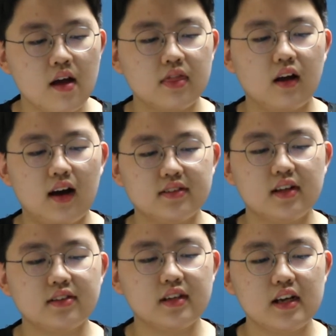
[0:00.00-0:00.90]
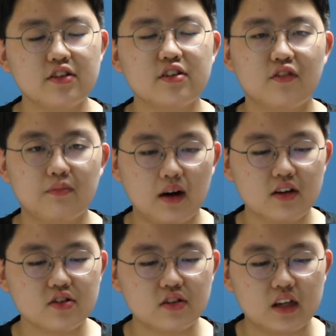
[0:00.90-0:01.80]
The assassination of
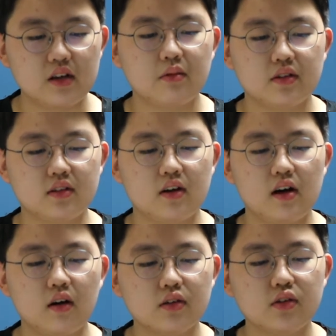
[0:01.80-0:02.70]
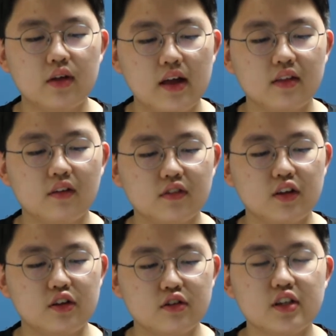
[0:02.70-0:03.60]
Park Chung-hee was the also end of the
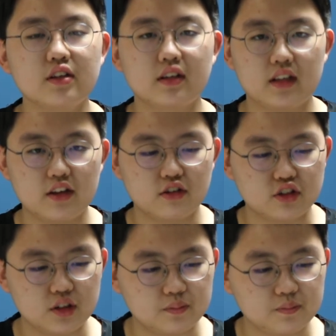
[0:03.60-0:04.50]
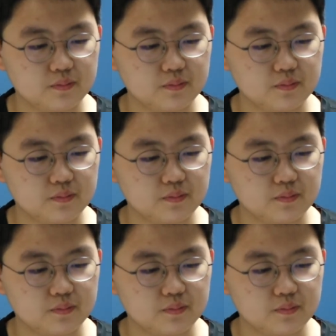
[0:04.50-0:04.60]
Yushin dictatorship.